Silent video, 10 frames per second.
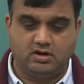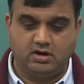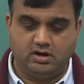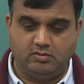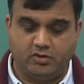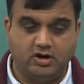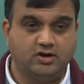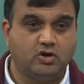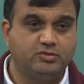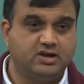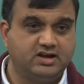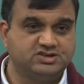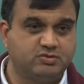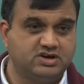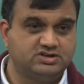a polynomial
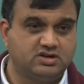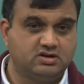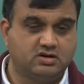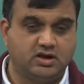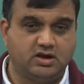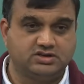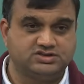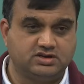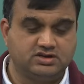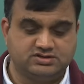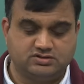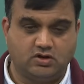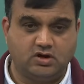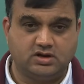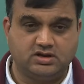expansion, a series,
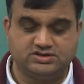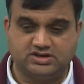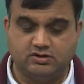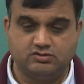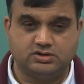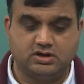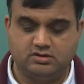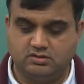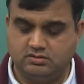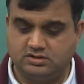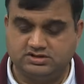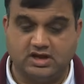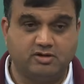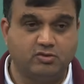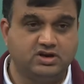or a sinusoid, this
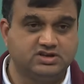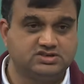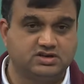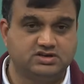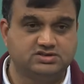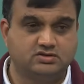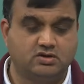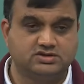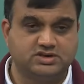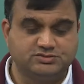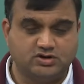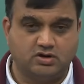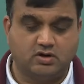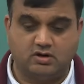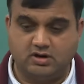harmonic series, or some
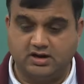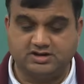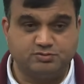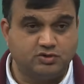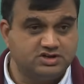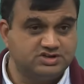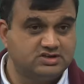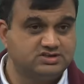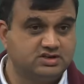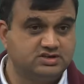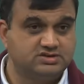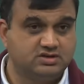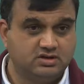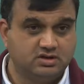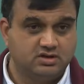sort, or an exponential series.
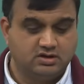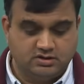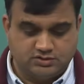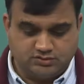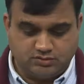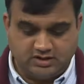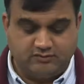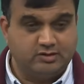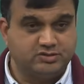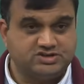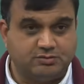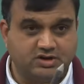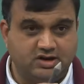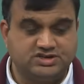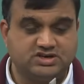So there will be some
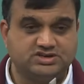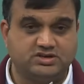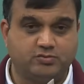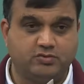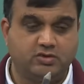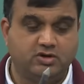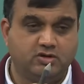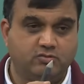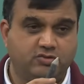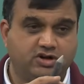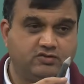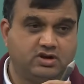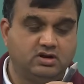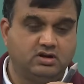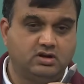relationship
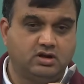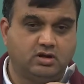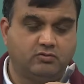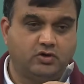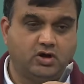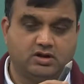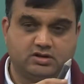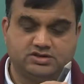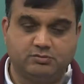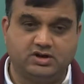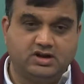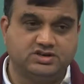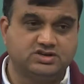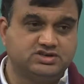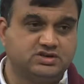between some
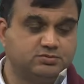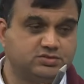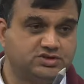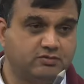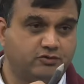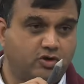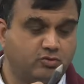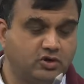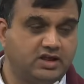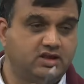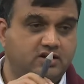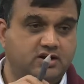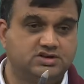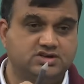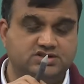formulaic
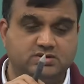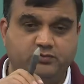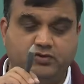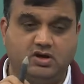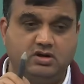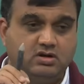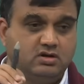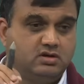relationship for